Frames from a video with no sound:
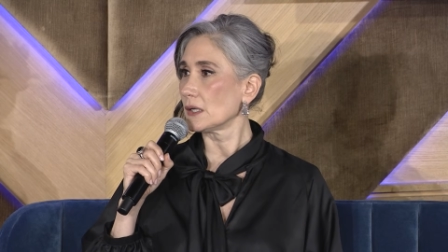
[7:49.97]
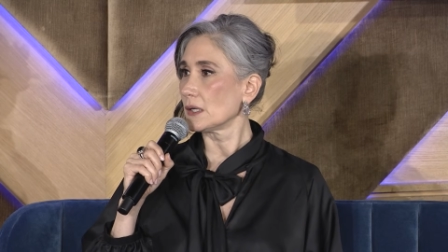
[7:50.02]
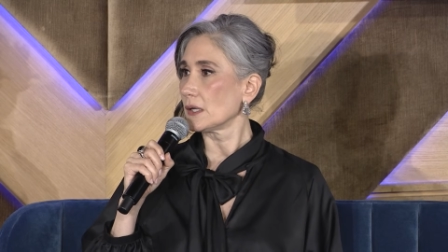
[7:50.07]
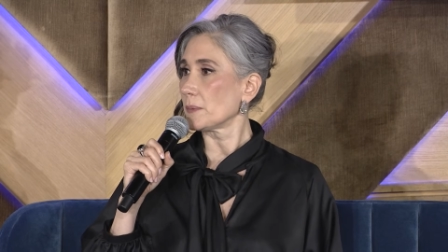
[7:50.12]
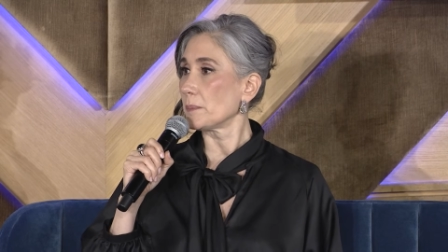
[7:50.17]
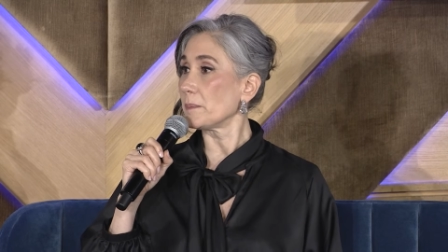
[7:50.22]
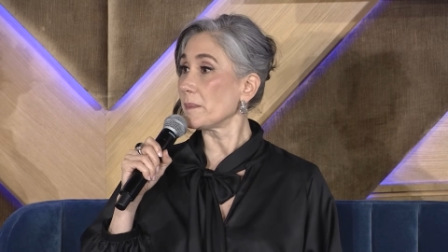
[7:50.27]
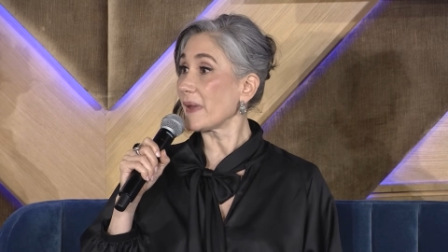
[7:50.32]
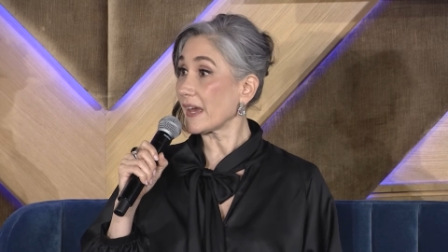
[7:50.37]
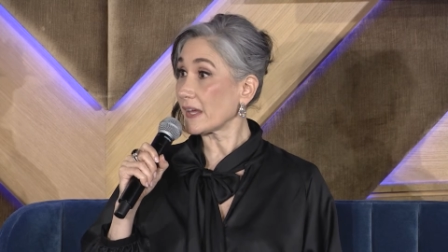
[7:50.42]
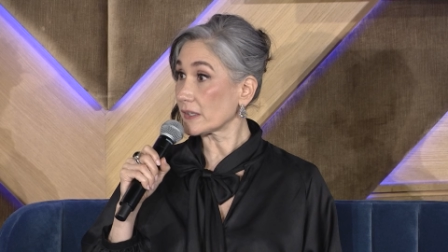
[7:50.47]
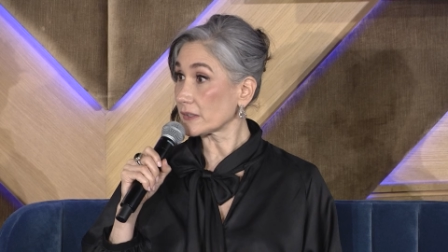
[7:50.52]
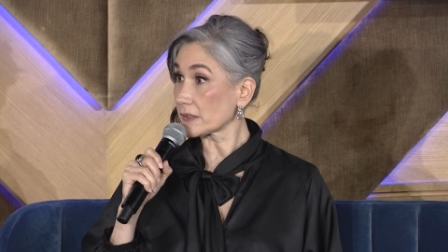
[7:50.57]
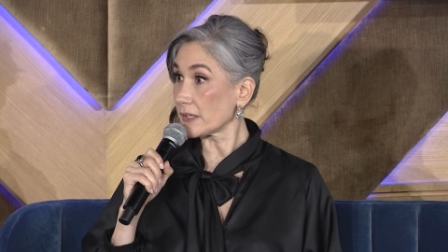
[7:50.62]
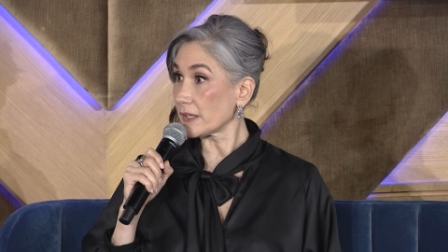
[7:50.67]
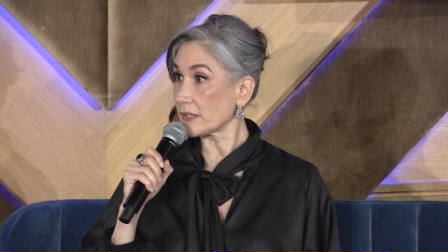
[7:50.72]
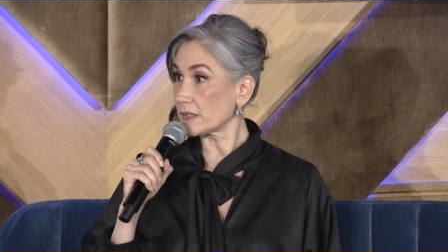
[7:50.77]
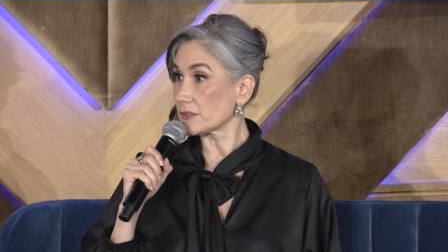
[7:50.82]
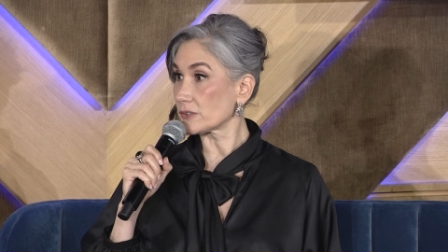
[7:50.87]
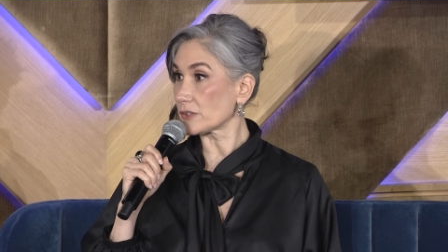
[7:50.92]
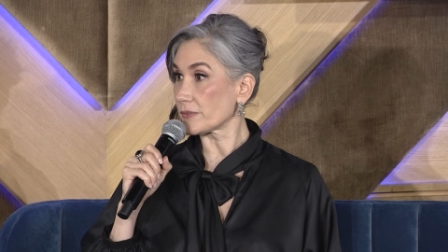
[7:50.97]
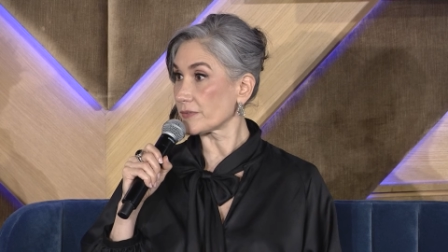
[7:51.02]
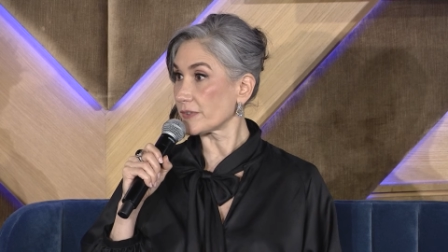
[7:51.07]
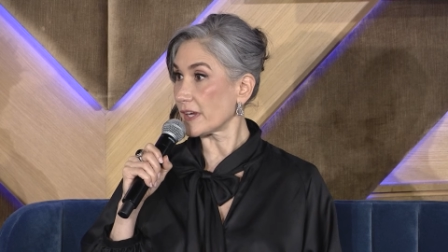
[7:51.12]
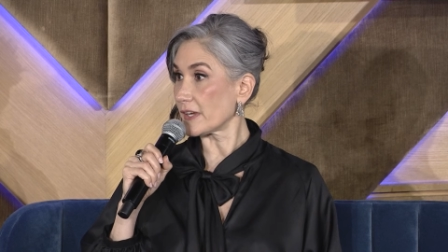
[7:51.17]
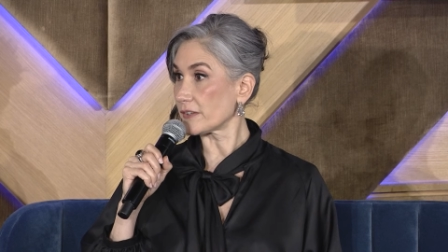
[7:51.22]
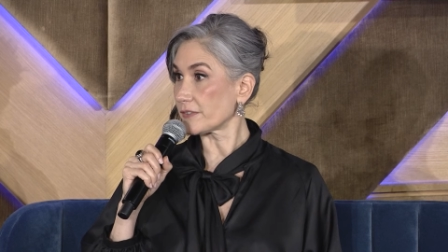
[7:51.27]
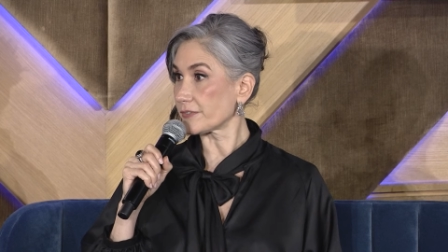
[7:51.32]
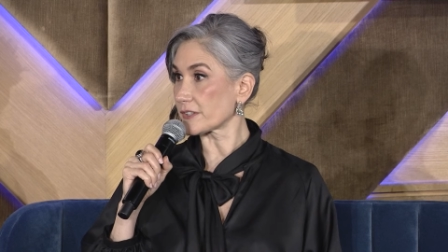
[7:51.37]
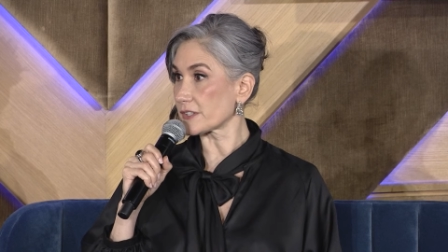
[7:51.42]
maleness of
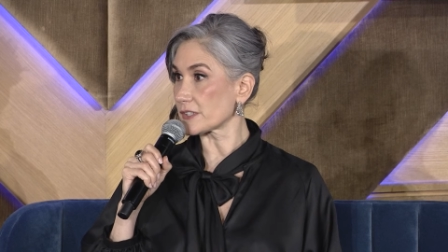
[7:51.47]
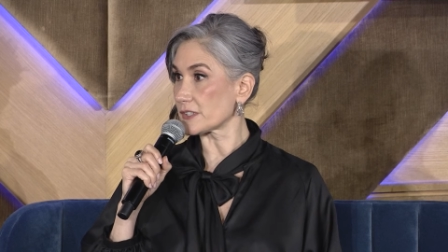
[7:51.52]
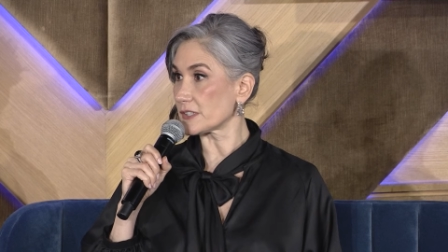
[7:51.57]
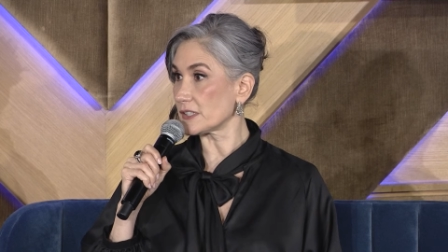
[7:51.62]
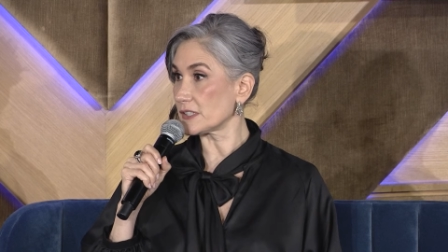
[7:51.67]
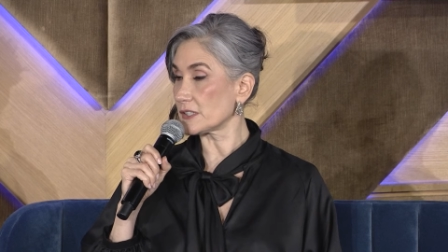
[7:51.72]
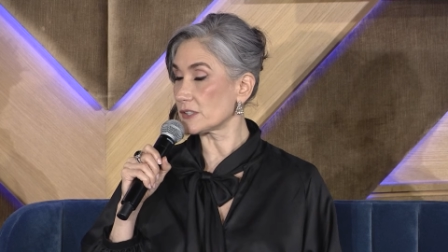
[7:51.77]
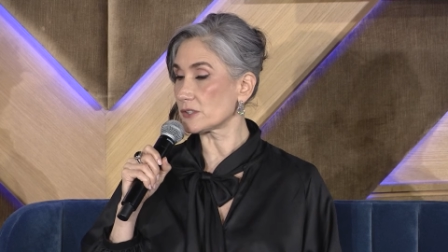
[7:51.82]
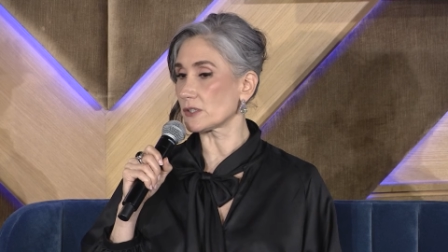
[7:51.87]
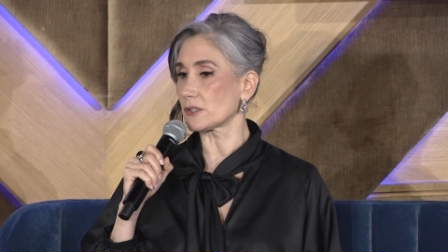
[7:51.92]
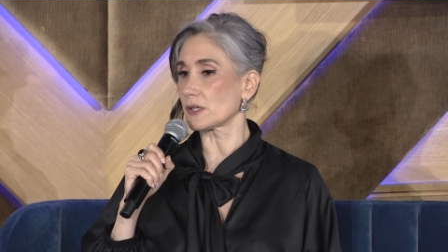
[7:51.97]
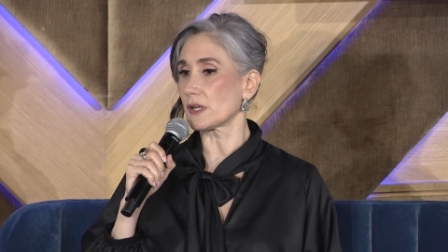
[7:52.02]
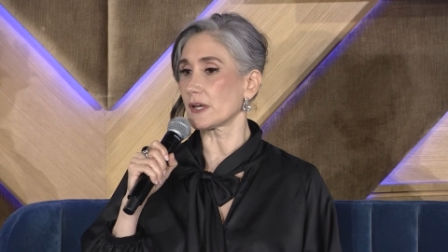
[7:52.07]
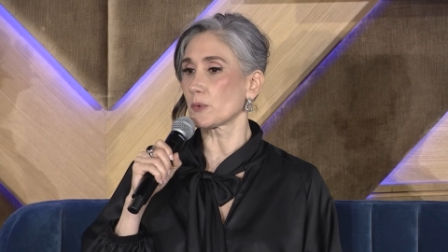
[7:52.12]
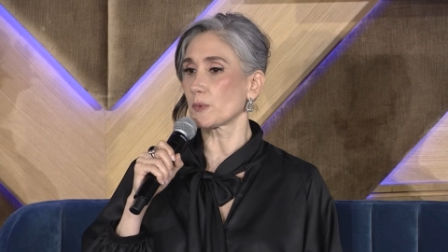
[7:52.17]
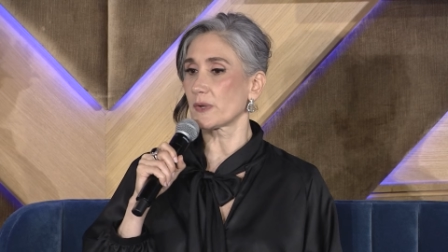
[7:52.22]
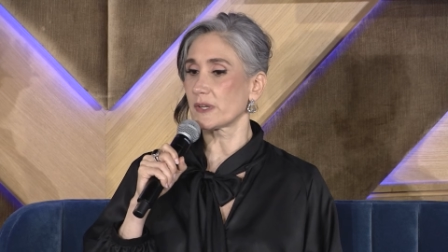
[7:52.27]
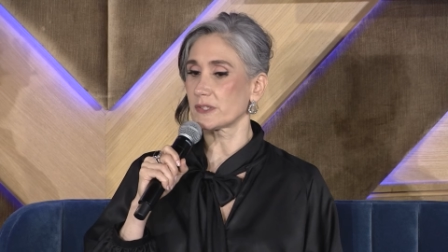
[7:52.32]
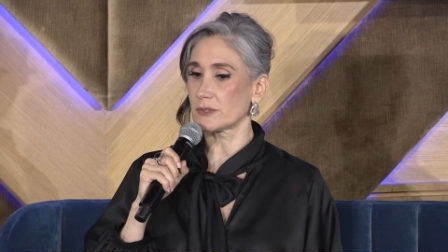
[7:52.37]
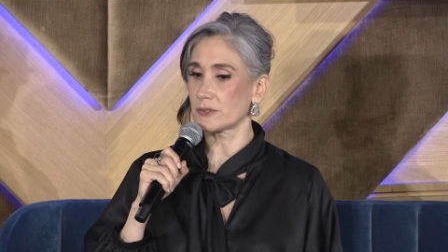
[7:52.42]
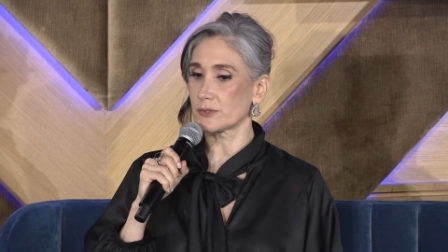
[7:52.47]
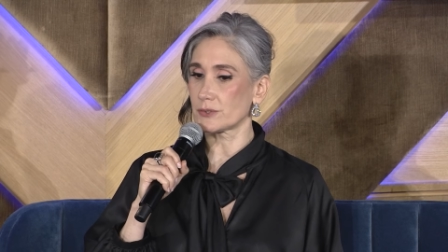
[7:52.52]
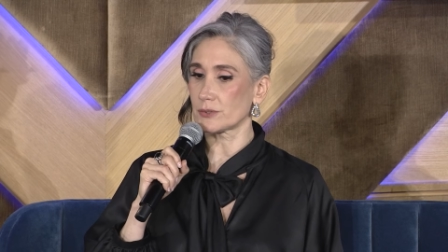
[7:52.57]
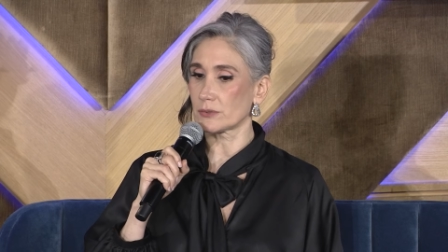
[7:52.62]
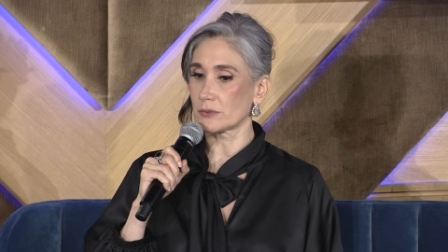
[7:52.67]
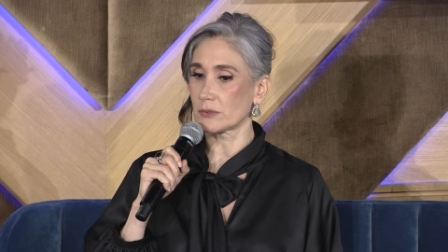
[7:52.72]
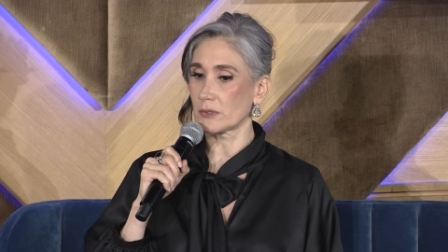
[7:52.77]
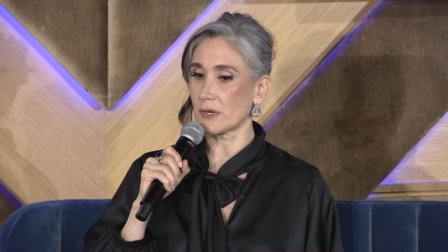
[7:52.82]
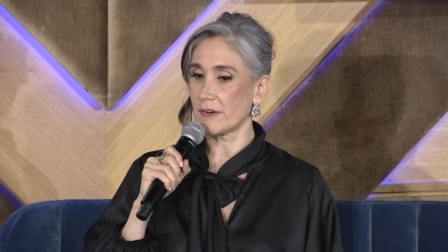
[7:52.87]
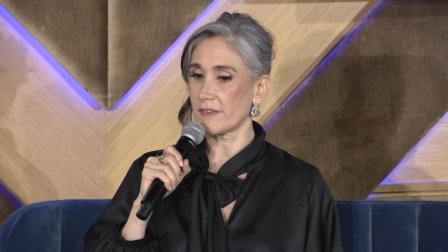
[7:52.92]
that first season, I went
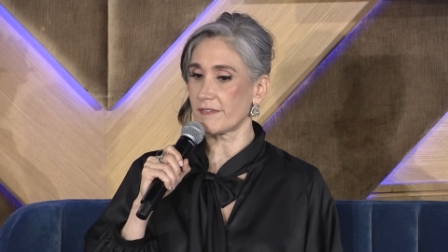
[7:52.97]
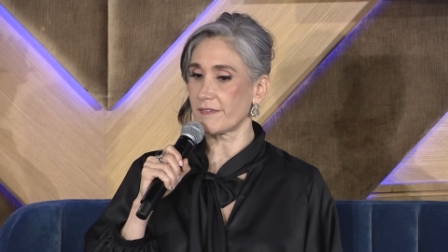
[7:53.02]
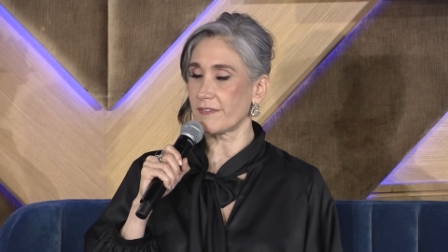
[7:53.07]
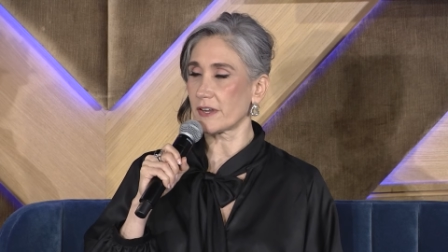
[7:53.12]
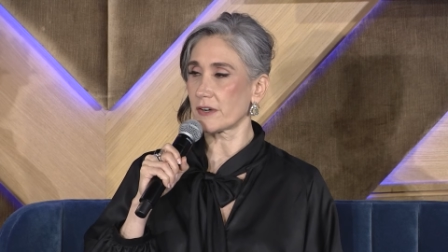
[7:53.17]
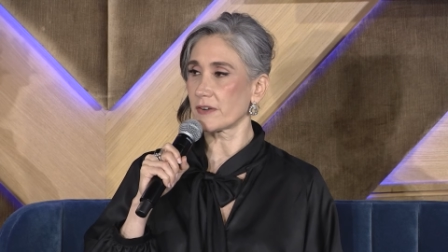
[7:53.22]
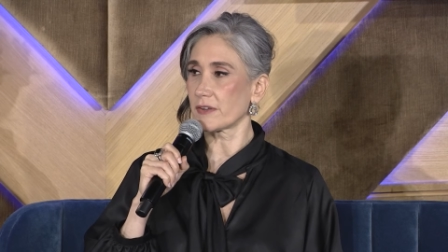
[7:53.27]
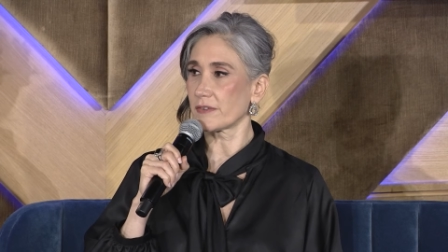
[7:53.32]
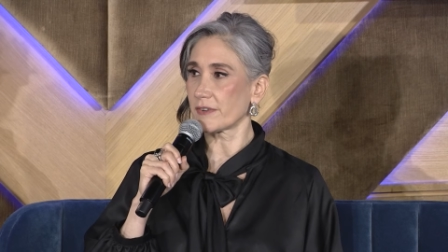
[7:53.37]
into a very,